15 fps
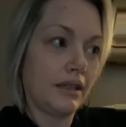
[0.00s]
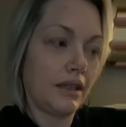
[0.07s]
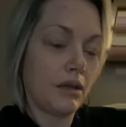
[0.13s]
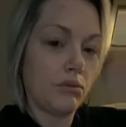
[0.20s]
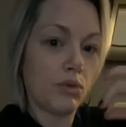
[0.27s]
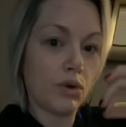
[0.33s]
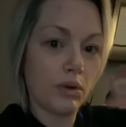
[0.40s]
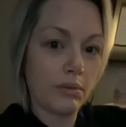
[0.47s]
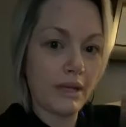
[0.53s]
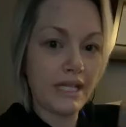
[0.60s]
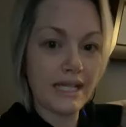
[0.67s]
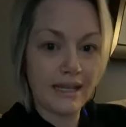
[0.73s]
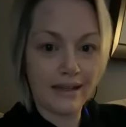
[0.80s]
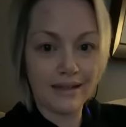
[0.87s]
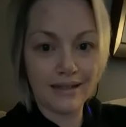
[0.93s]
the more we
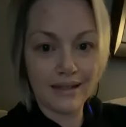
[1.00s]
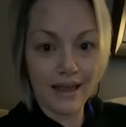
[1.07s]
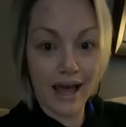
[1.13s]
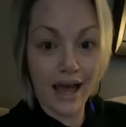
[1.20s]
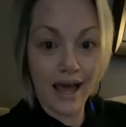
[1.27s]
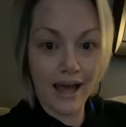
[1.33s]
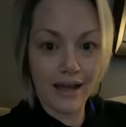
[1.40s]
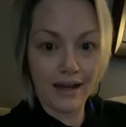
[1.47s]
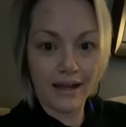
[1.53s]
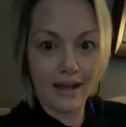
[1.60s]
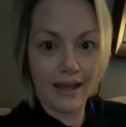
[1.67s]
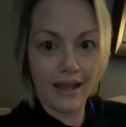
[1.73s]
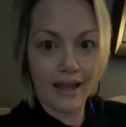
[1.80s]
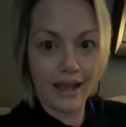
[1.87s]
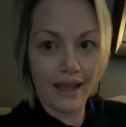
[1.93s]
dig into that
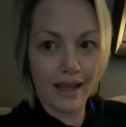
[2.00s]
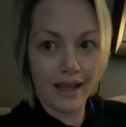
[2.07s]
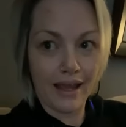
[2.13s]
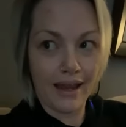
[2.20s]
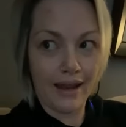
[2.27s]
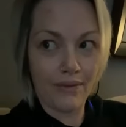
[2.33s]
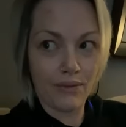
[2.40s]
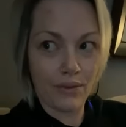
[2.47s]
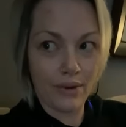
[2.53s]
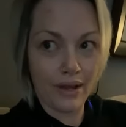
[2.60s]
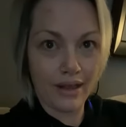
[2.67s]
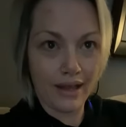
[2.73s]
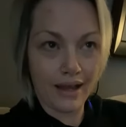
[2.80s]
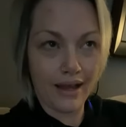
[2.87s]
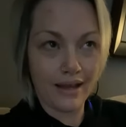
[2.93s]
and
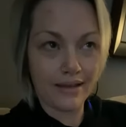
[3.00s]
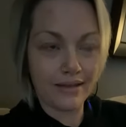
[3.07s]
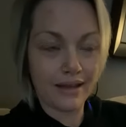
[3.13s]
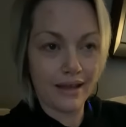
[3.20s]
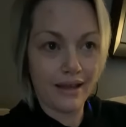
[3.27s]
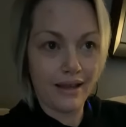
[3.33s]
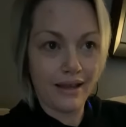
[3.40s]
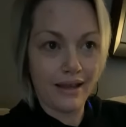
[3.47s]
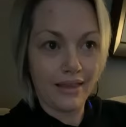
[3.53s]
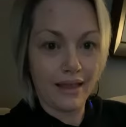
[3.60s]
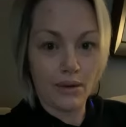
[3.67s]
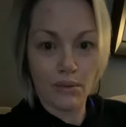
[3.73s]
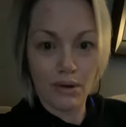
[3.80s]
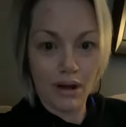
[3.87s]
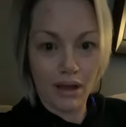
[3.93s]
realize
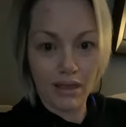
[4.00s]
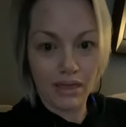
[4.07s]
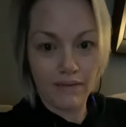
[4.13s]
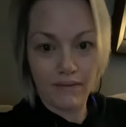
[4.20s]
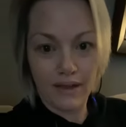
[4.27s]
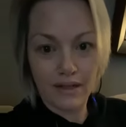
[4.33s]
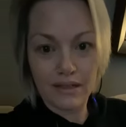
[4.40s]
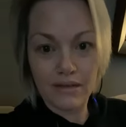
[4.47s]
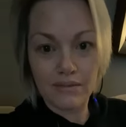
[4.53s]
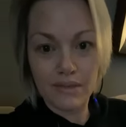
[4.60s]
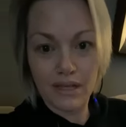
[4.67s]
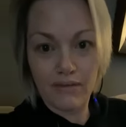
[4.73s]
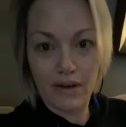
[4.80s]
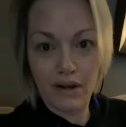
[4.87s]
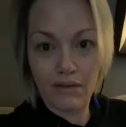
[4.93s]
that we're not the victims
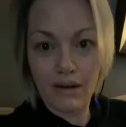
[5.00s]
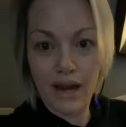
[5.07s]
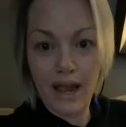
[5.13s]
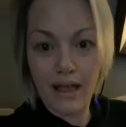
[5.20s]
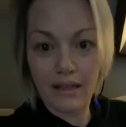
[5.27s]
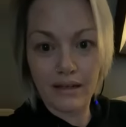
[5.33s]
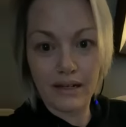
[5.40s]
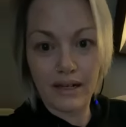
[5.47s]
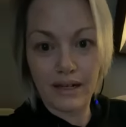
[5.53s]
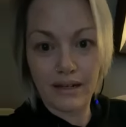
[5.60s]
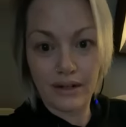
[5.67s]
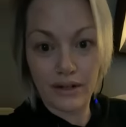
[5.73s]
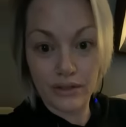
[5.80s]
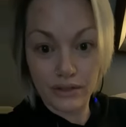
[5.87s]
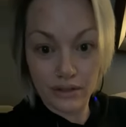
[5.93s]
of our reality
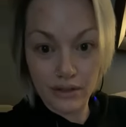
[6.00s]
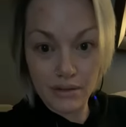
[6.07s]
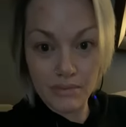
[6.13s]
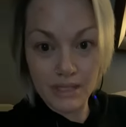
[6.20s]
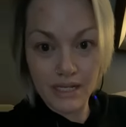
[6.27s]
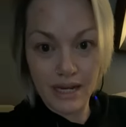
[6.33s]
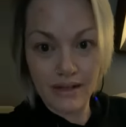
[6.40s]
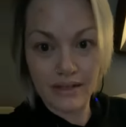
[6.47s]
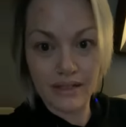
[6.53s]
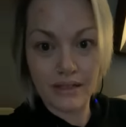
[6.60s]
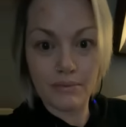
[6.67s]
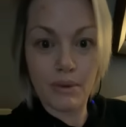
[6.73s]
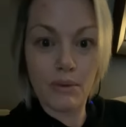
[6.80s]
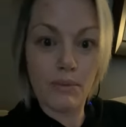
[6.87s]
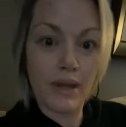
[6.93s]
and our
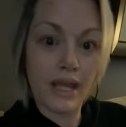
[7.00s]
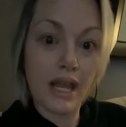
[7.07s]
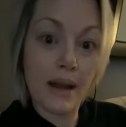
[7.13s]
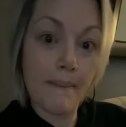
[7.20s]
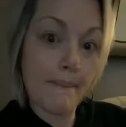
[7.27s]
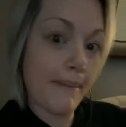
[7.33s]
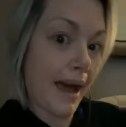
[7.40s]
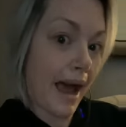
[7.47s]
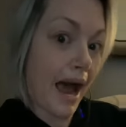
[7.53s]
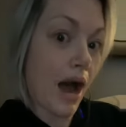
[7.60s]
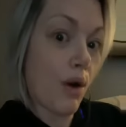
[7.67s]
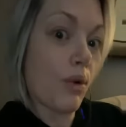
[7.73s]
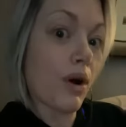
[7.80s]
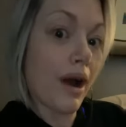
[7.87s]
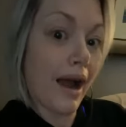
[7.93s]
circumstances, but we can
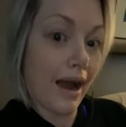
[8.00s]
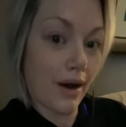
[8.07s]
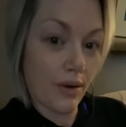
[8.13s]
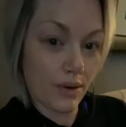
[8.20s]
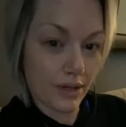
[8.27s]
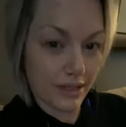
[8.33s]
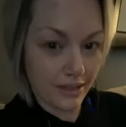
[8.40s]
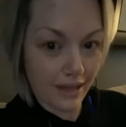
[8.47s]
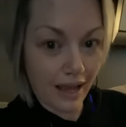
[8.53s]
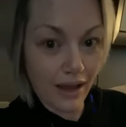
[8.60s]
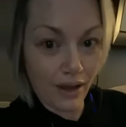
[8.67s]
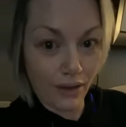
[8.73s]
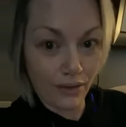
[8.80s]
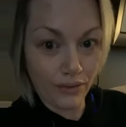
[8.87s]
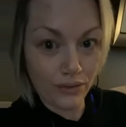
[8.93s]
empower
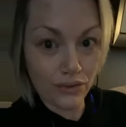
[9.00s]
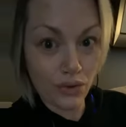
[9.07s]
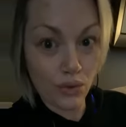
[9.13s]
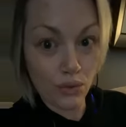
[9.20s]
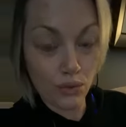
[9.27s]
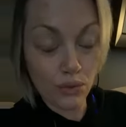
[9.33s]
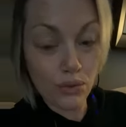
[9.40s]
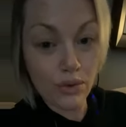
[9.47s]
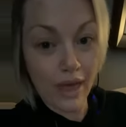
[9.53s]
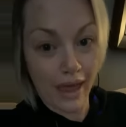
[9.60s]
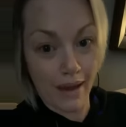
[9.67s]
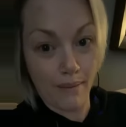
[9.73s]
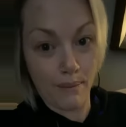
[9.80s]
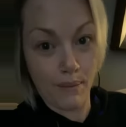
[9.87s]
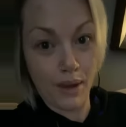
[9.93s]
ourselves through
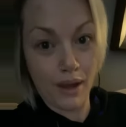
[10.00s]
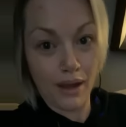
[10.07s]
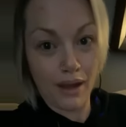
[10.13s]
them.